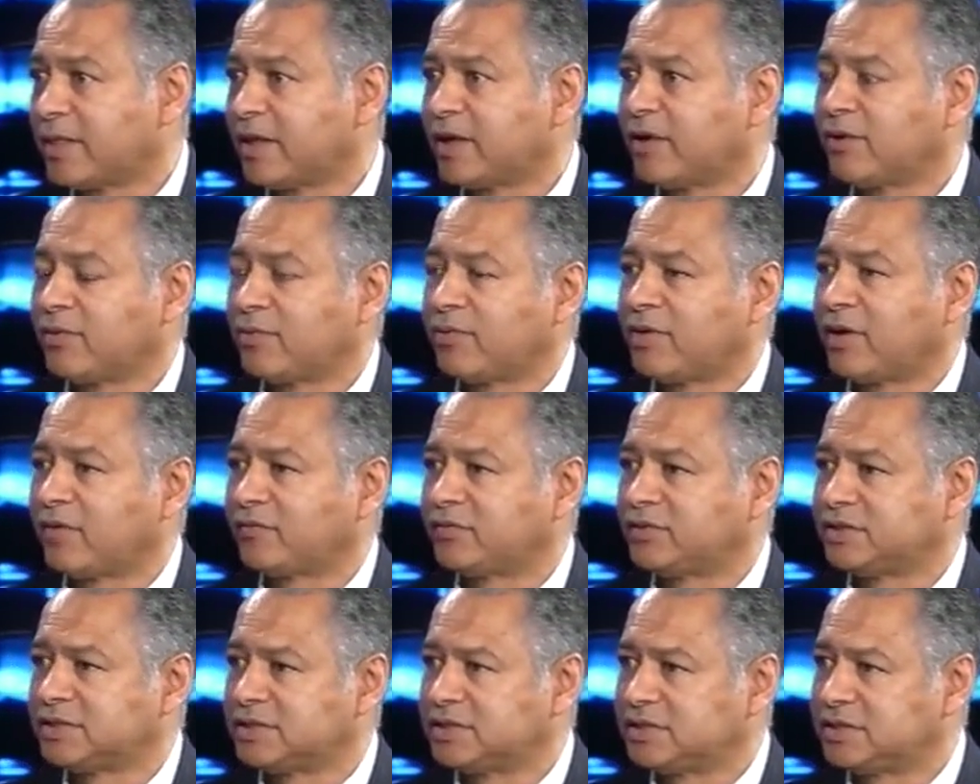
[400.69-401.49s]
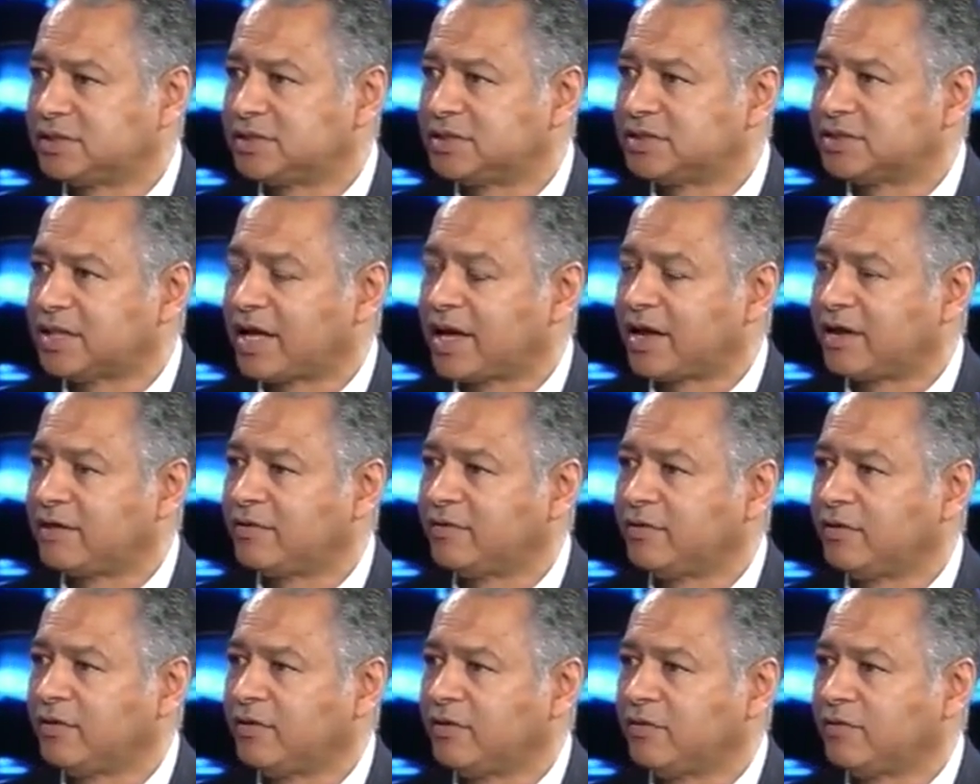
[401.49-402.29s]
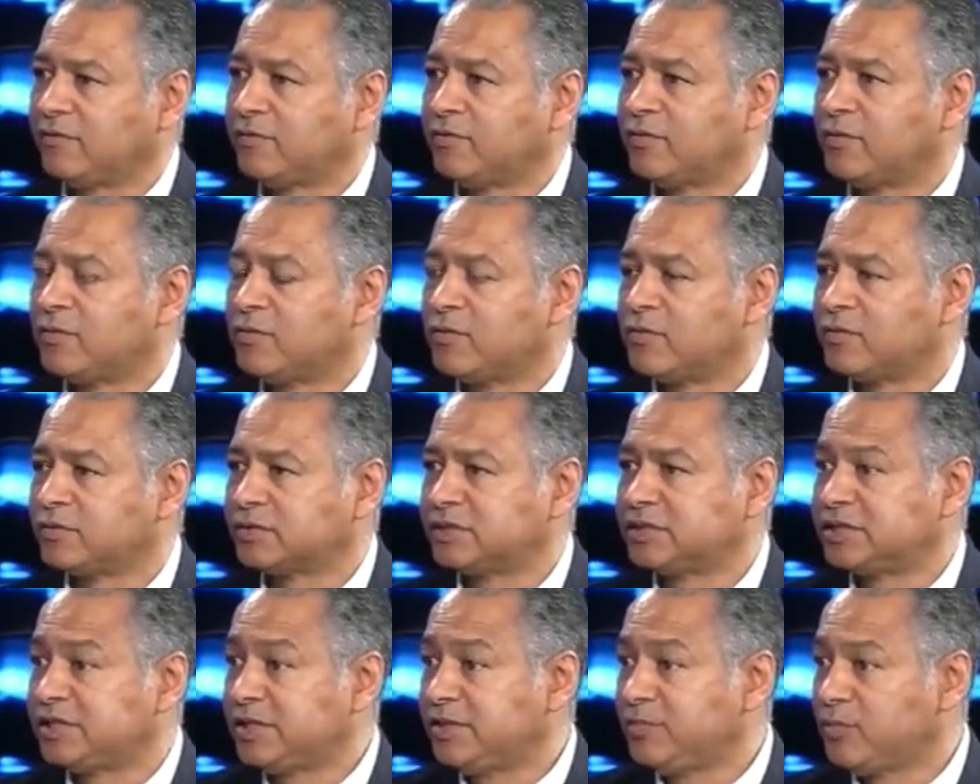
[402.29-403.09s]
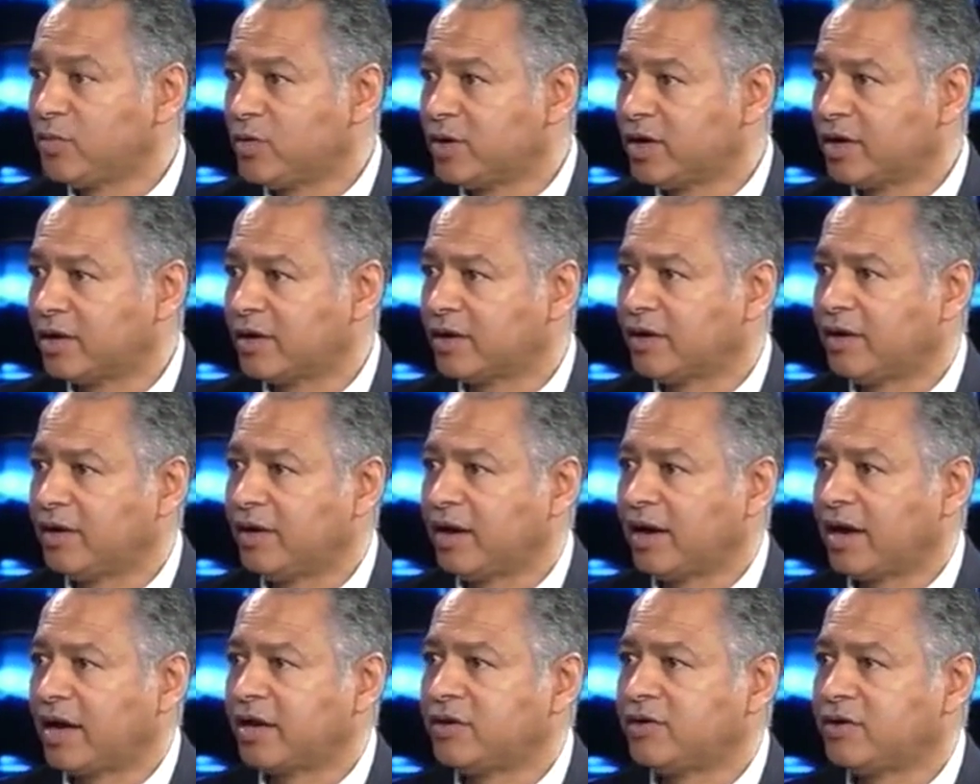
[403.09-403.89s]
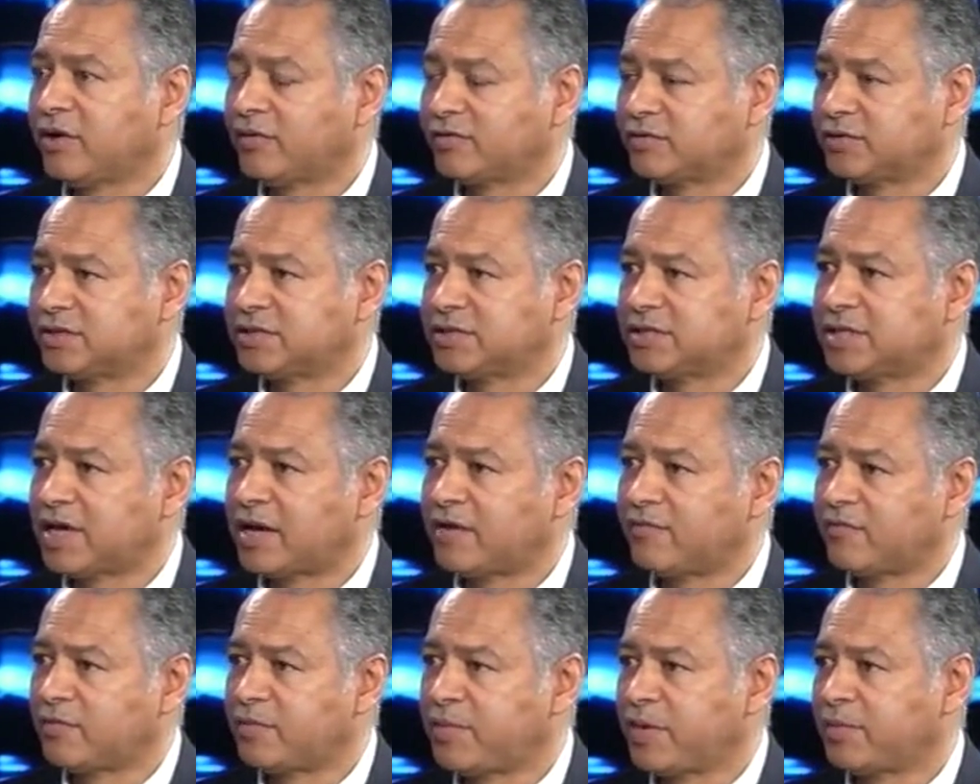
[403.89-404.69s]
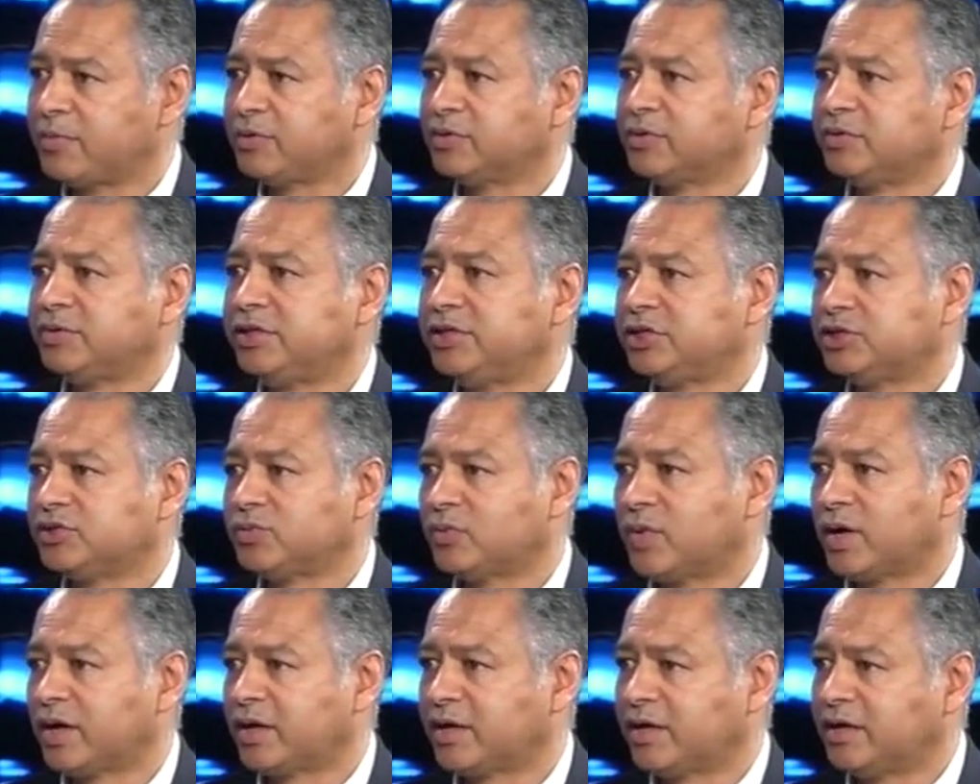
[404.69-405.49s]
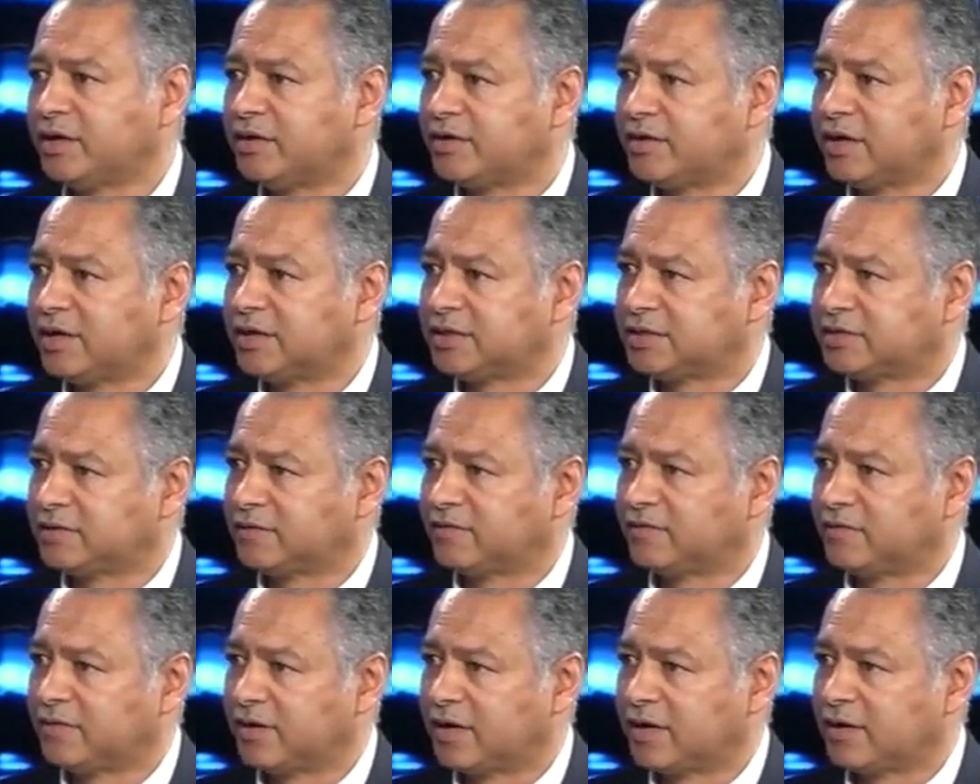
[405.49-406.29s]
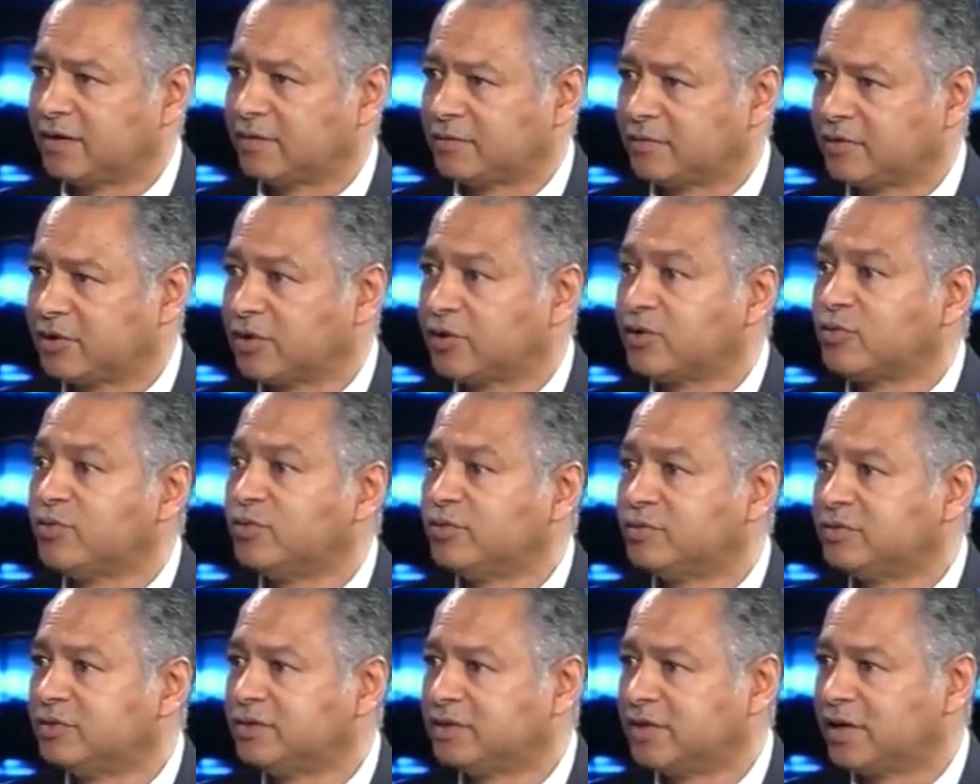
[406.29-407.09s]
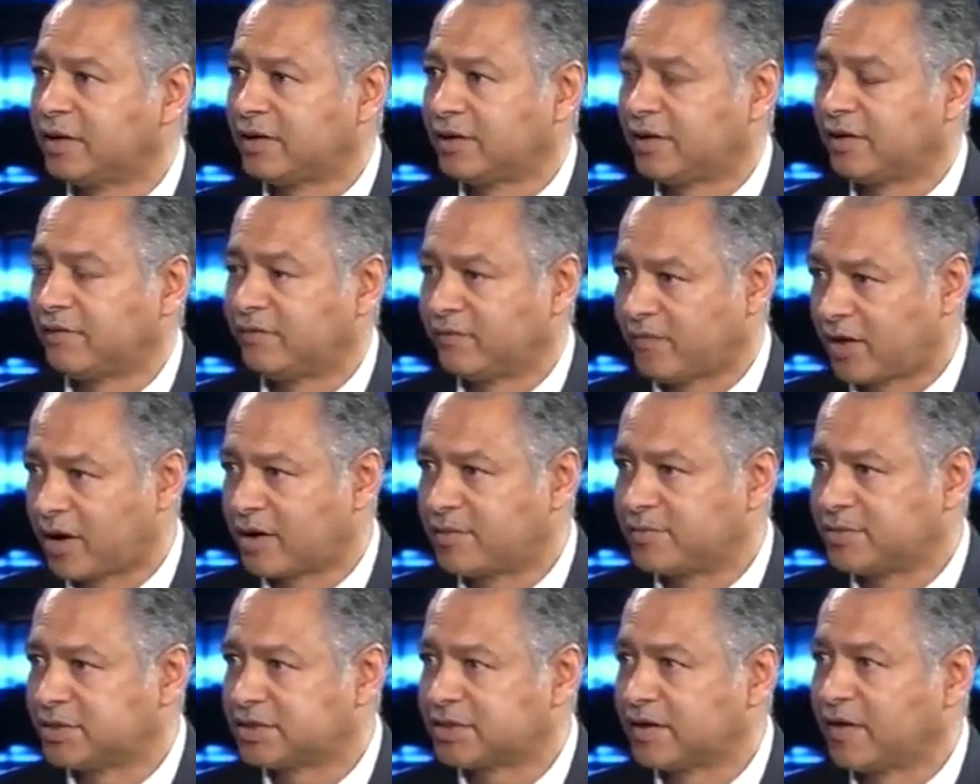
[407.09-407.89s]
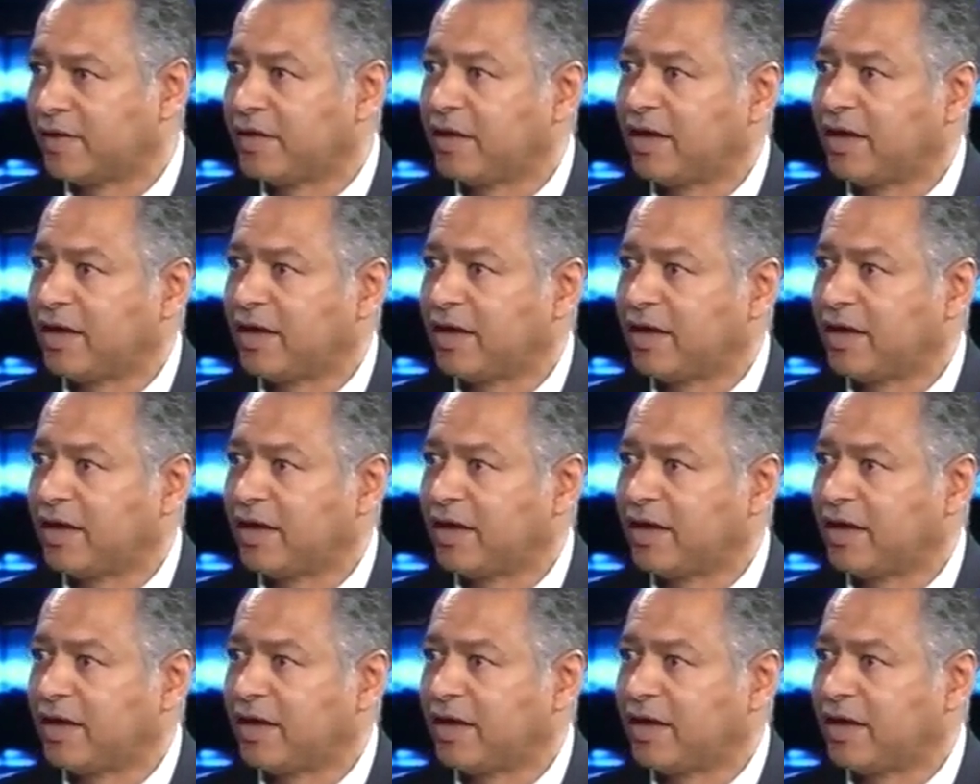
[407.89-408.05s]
we have to design for teamwork, and you have to design for people who need to work in relative cocooned environments. And